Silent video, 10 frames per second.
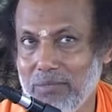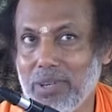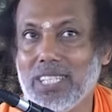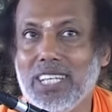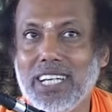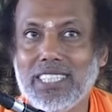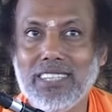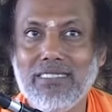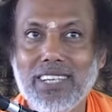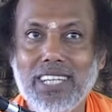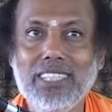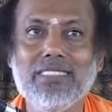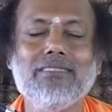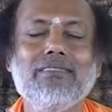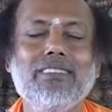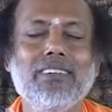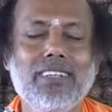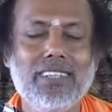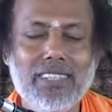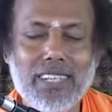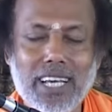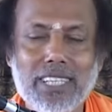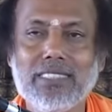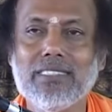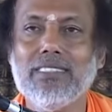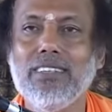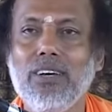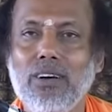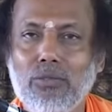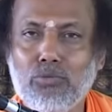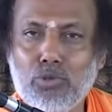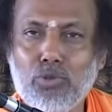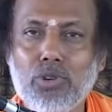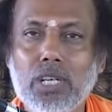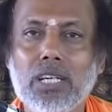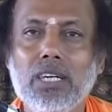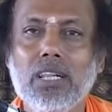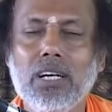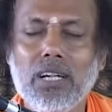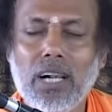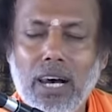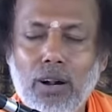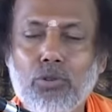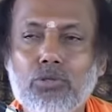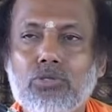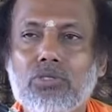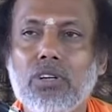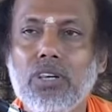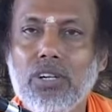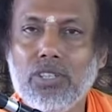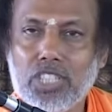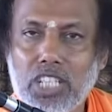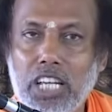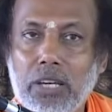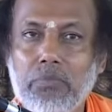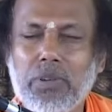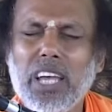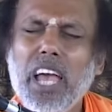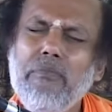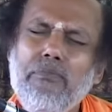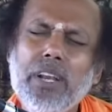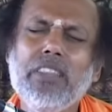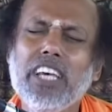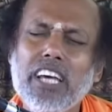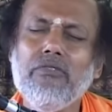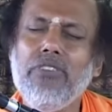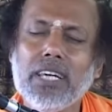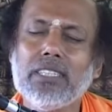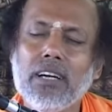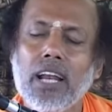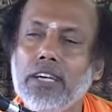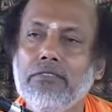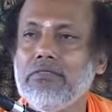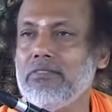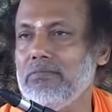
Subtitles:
Body related thing is dress, food, house, sleep, everything in fact in life.